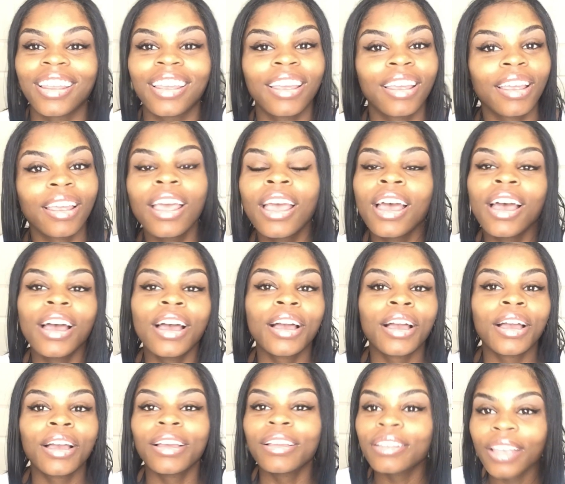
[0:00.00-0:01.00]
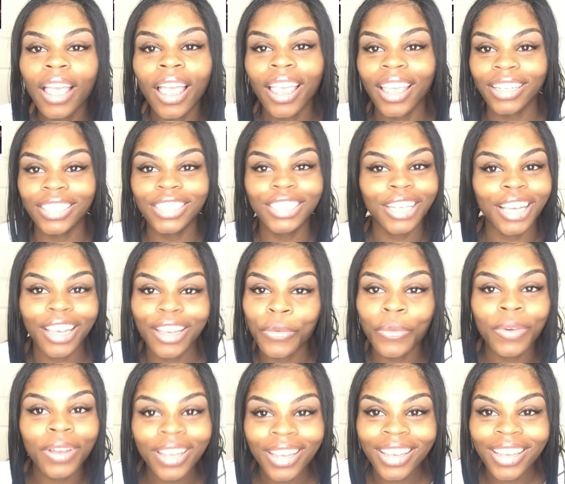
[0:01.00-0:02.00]
and eating
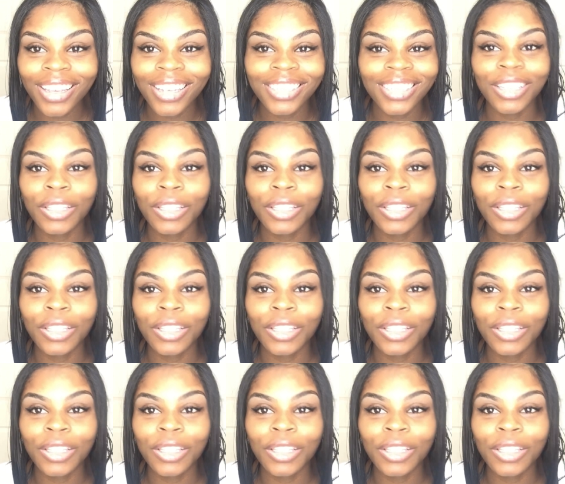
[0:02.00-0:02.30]
chicken wings